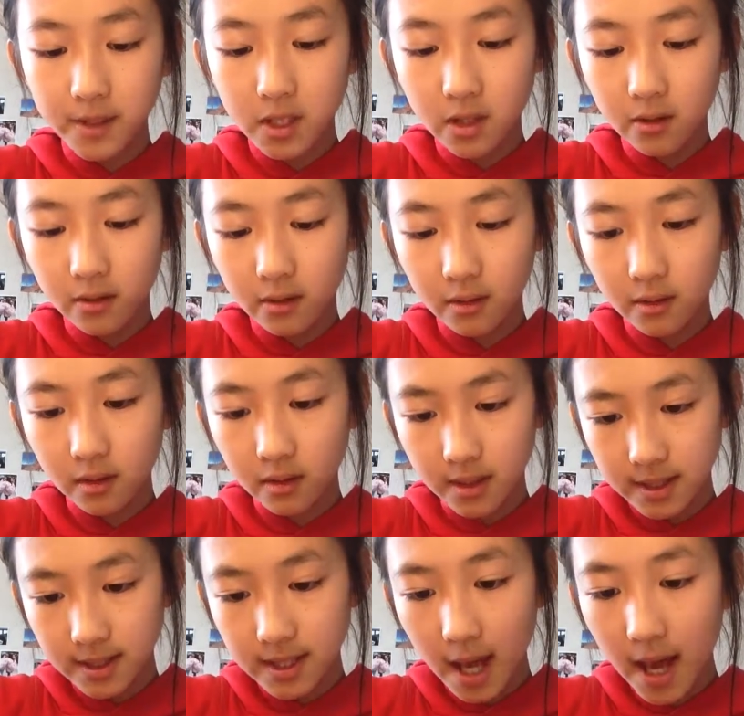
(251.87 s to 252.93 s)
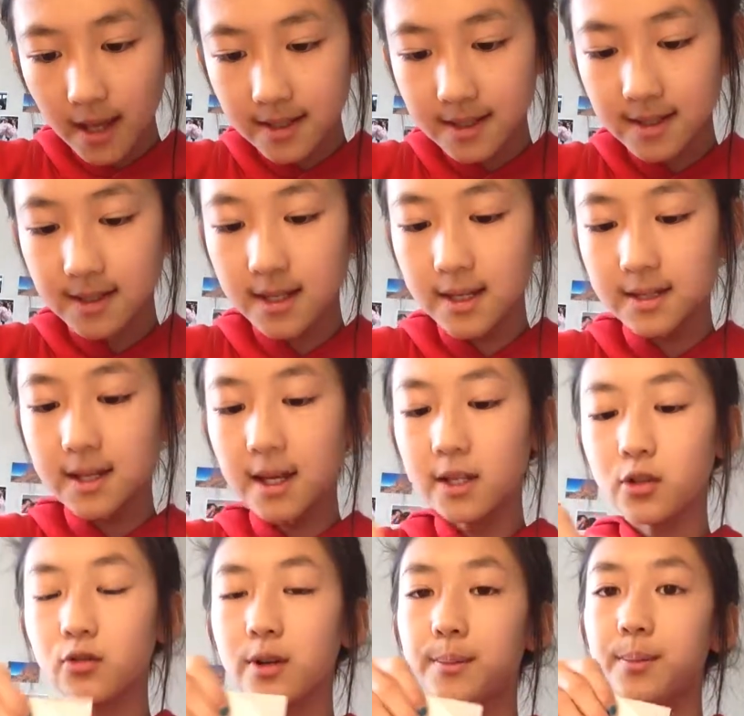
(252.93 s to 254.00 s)
So, yes, it
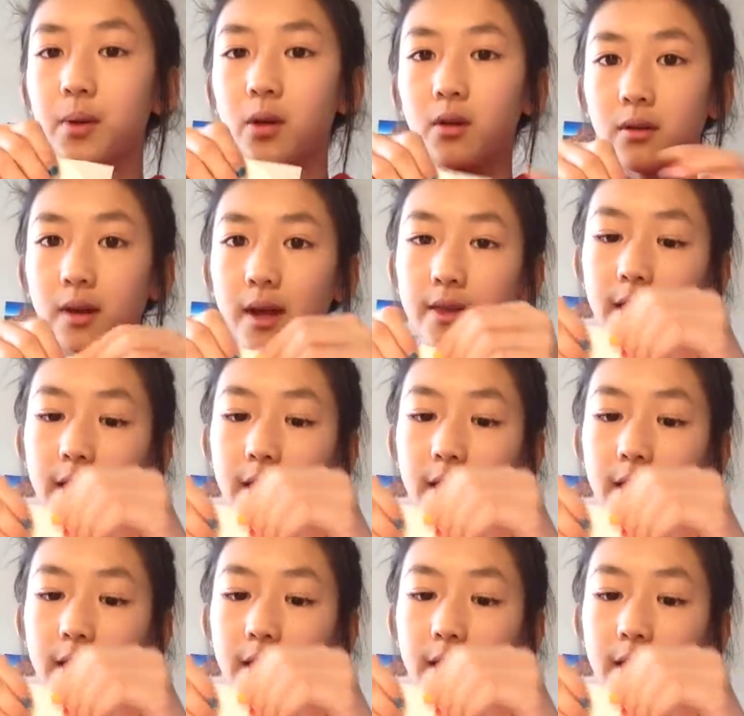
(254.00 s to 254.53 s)
didn't crimple. Okay,